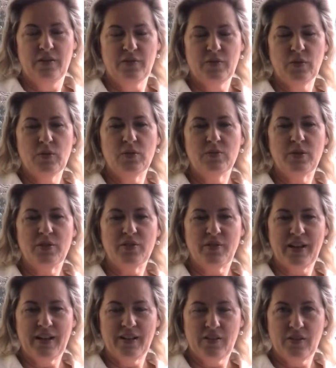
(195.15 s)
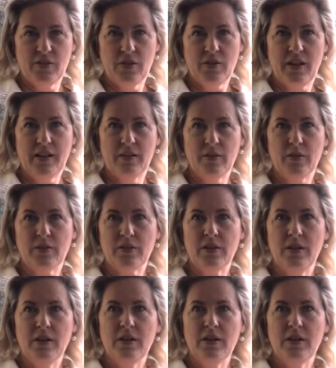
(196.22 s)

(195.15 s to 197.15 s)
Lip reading: for Rotovegas Youth Health,